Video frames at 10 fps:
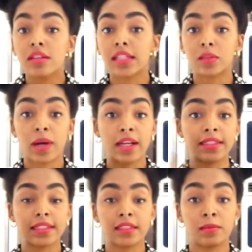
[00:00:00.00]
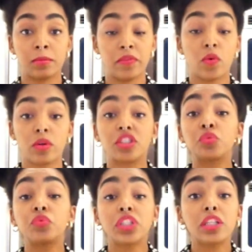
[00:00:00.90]
That's why I said before, it's
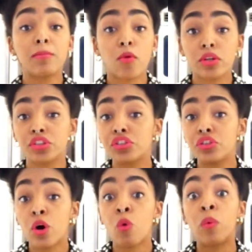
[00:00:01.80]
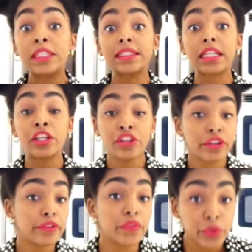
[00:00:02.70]
really important to know what's in
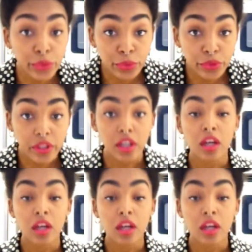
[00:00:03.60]
your food,